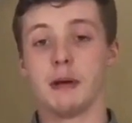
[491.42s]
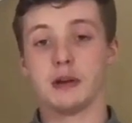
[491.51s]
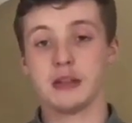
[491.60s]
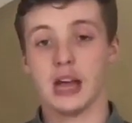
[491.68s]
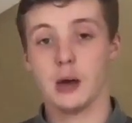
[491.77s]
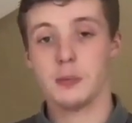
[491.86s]

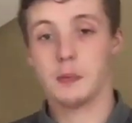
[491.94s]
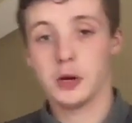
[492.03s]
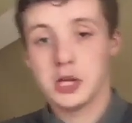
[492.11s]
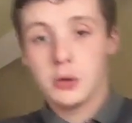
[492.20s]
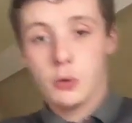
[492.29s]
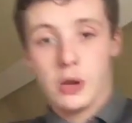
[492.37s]
doing that upper
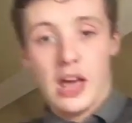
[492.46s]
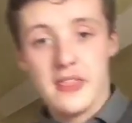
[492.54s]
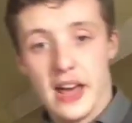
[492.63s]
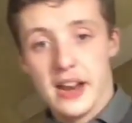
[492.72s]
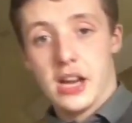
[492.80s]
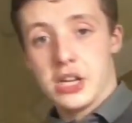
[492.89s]
body, he'll get
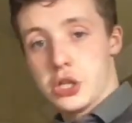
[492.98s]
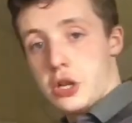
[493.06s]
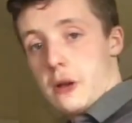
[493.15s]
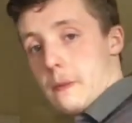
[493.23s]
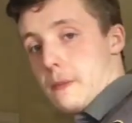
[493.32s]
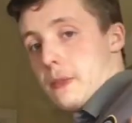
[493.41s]
that nice